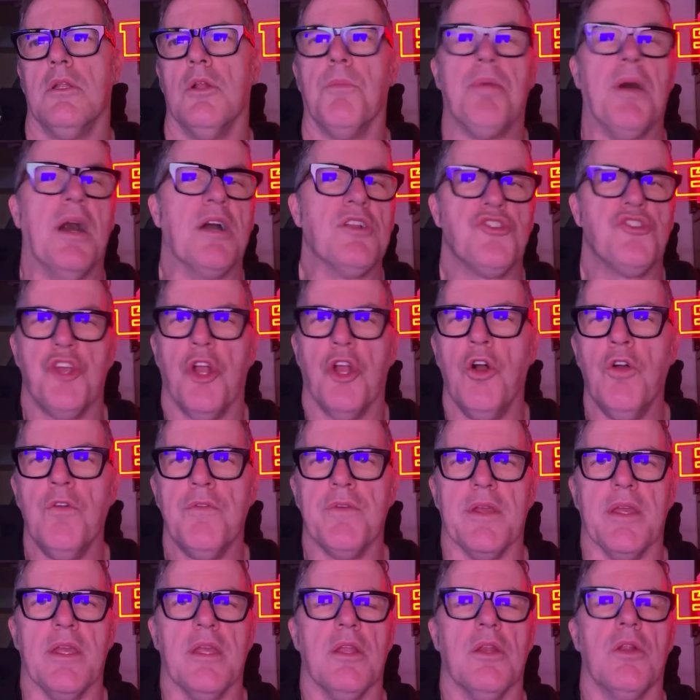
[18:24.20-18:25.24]
Bon
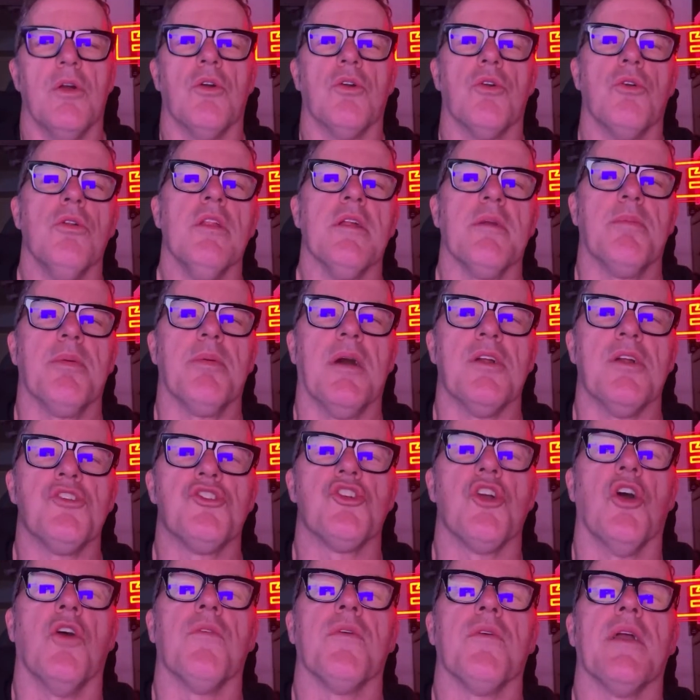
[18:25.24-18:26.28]
Jovi, early Bon
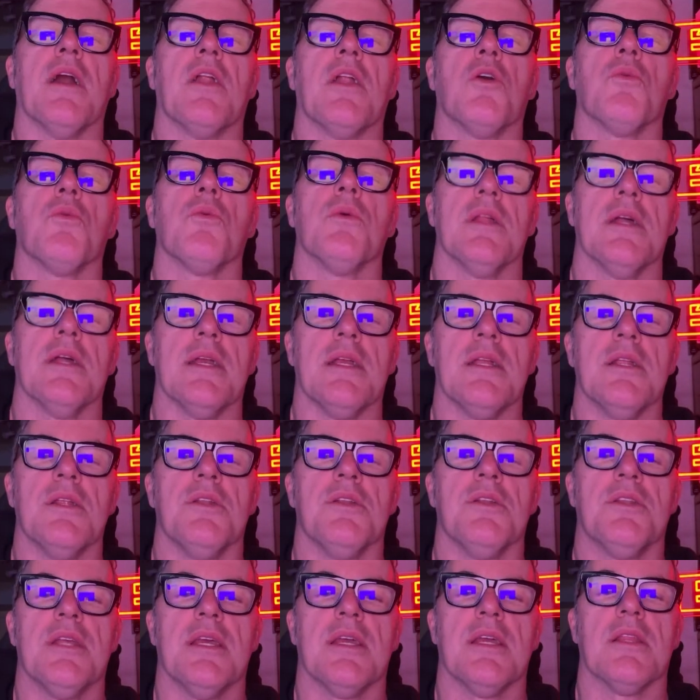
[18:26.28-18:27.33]
Jovi. I don't
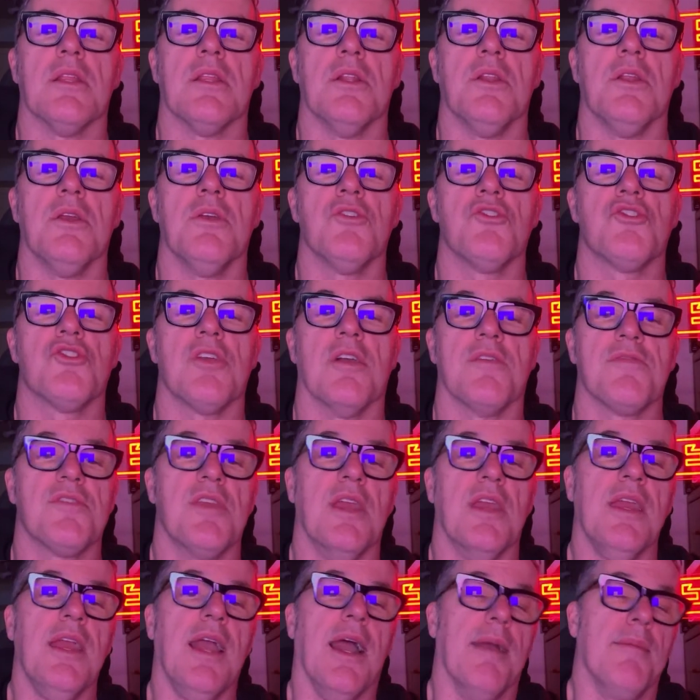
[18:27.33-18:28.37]
really dig the new
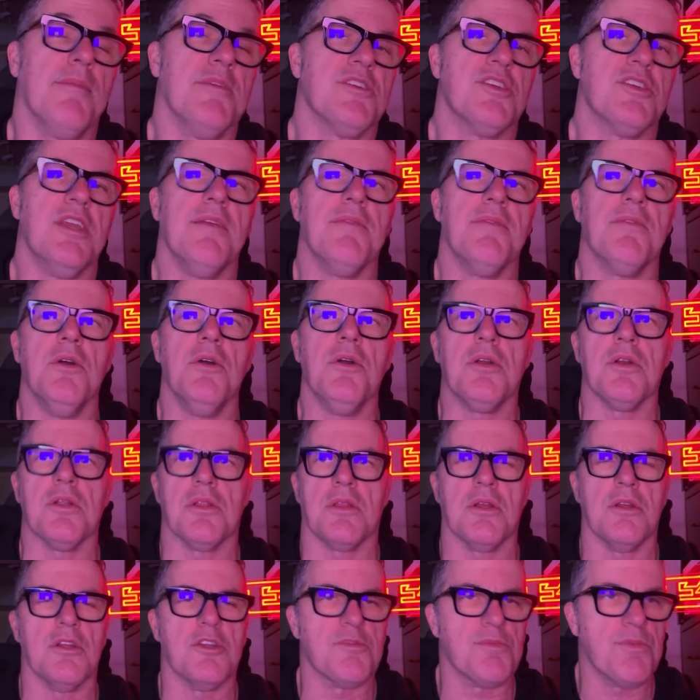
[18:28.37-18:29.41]
stuff. So, yeah, I mean, Steve
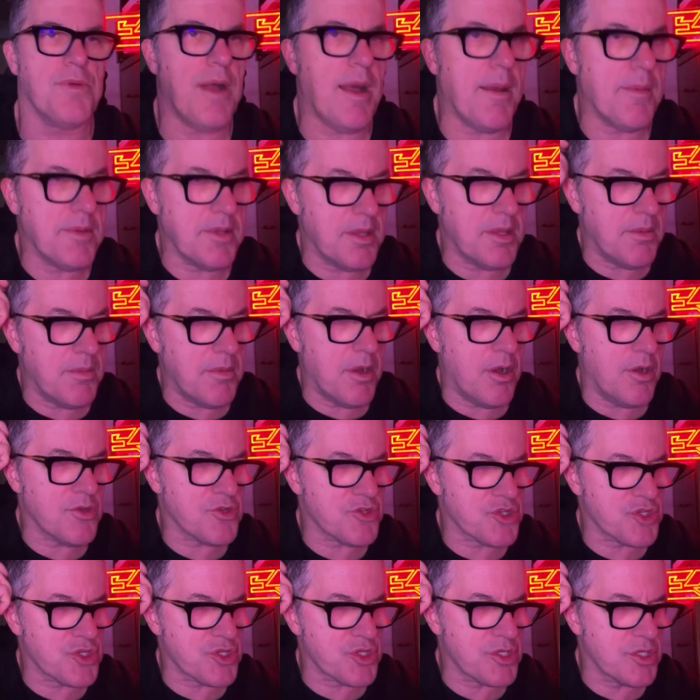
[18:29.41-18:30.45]
Lukather is probably the
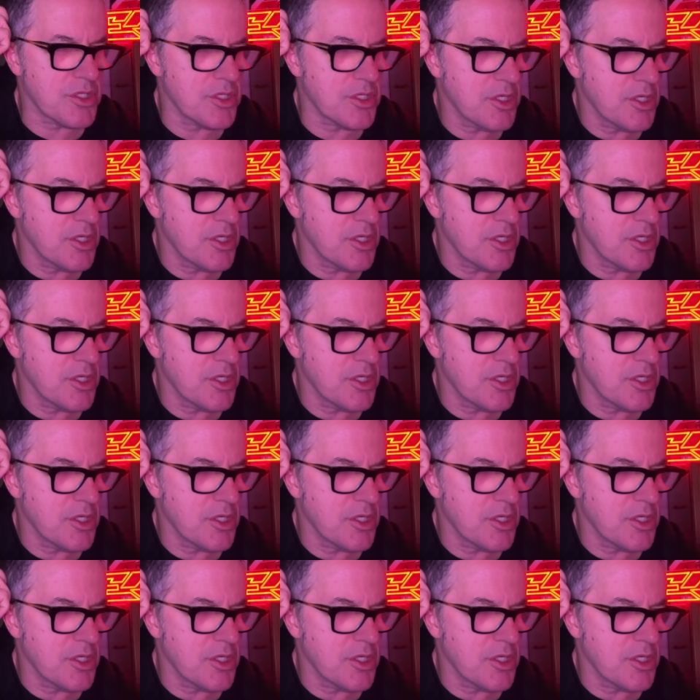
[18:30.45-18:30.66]
most,